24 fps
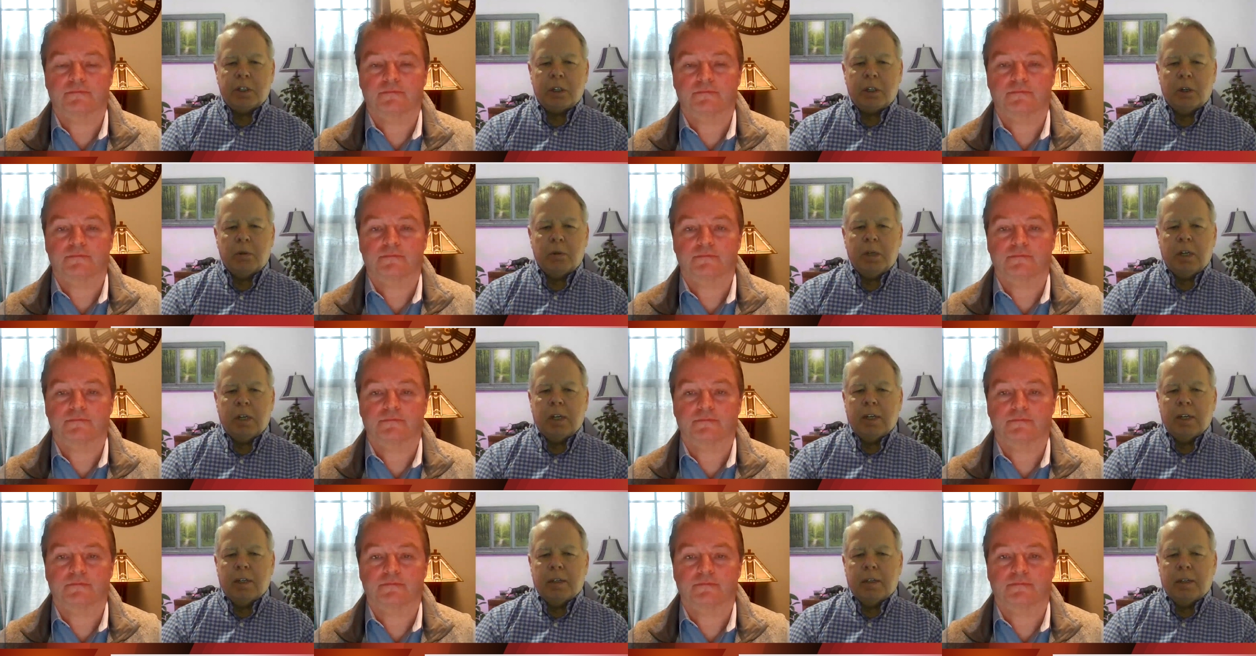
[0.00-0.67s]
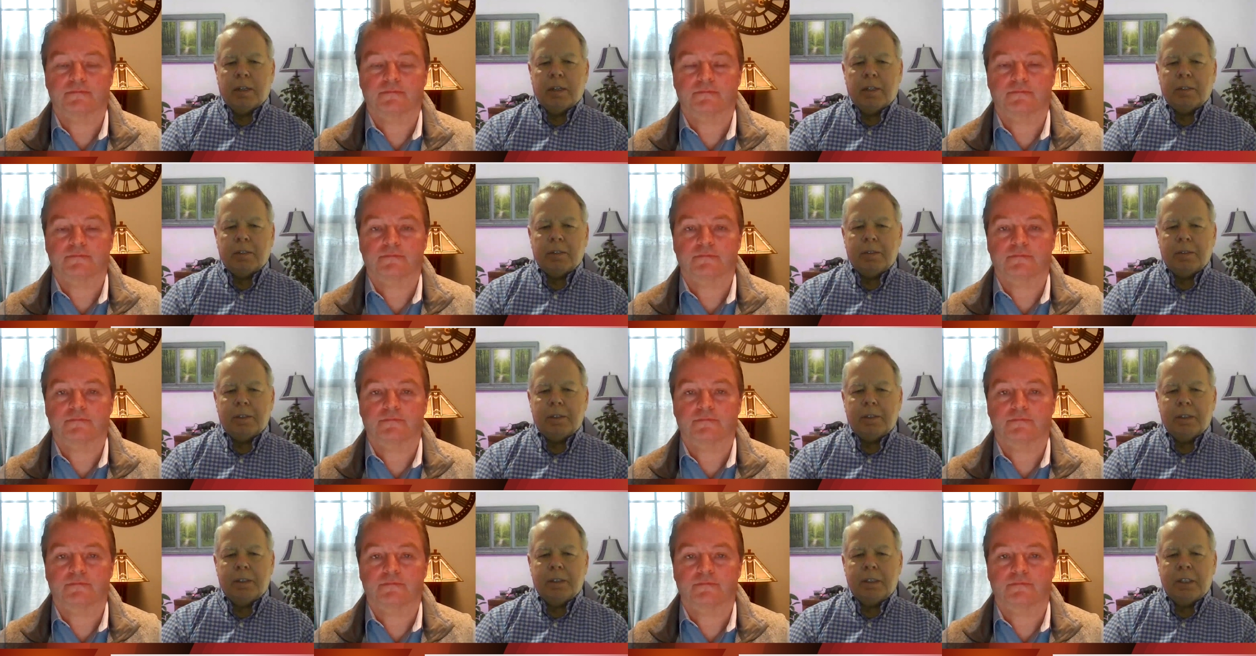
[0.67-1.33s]
Speaker 1: So
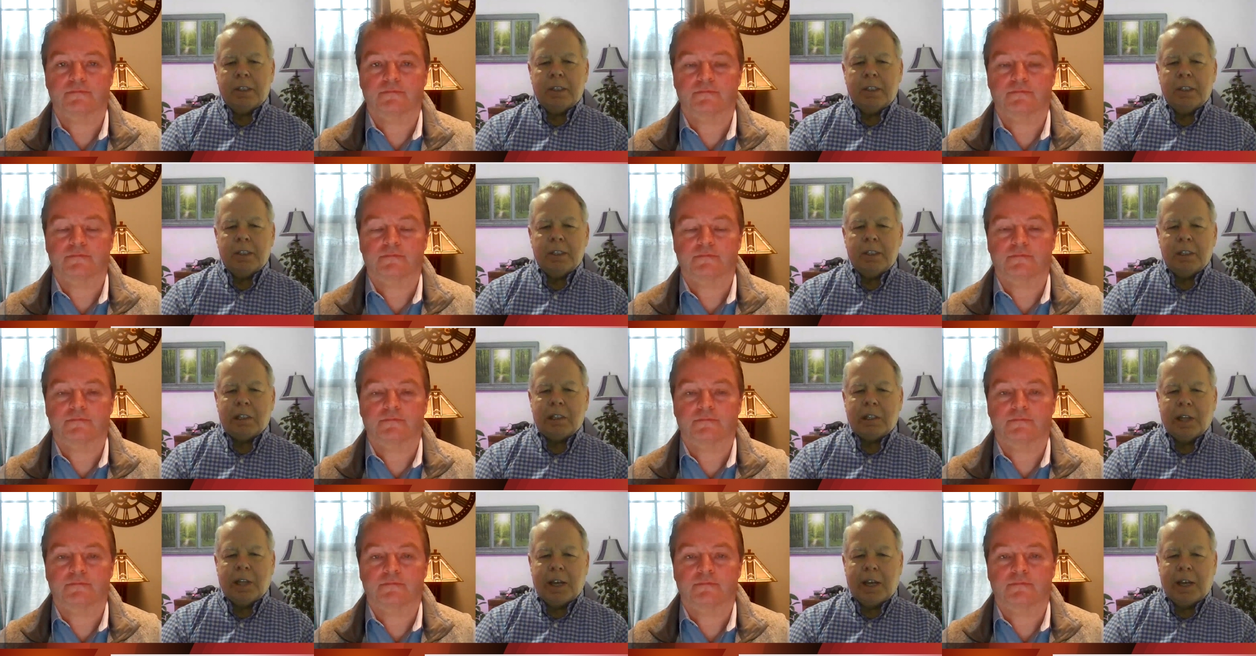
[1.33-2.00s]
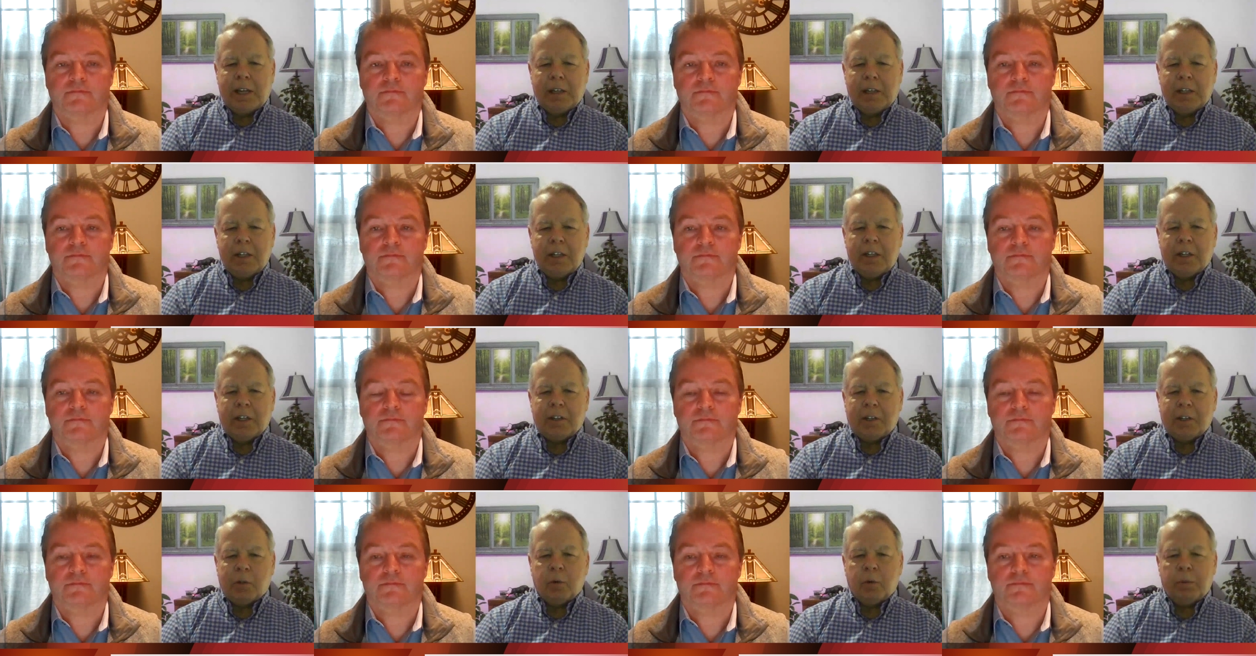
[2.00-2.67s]
it is likely
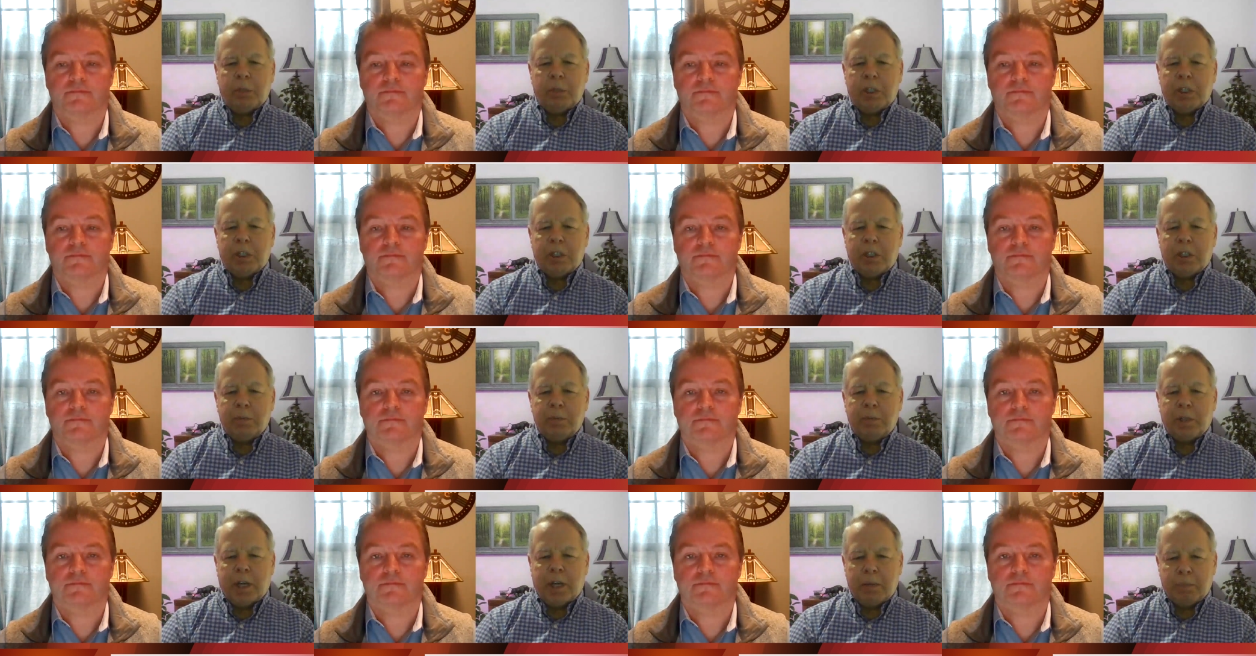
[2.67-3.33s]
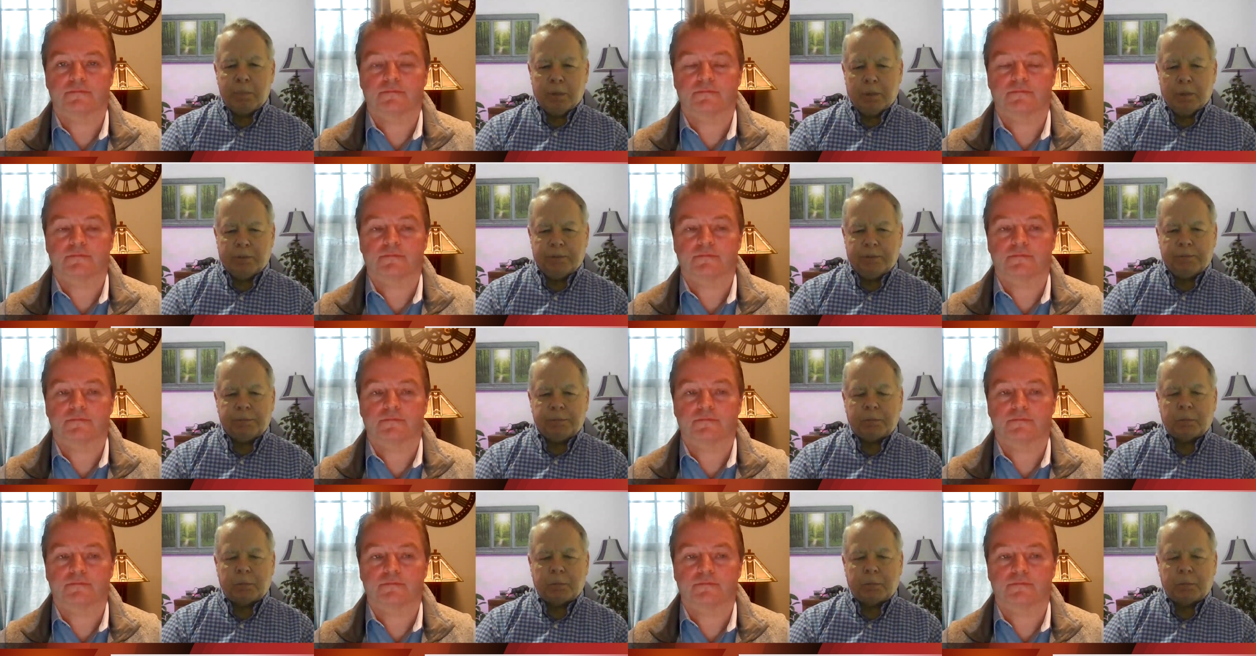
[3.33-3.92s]
that there will be some type of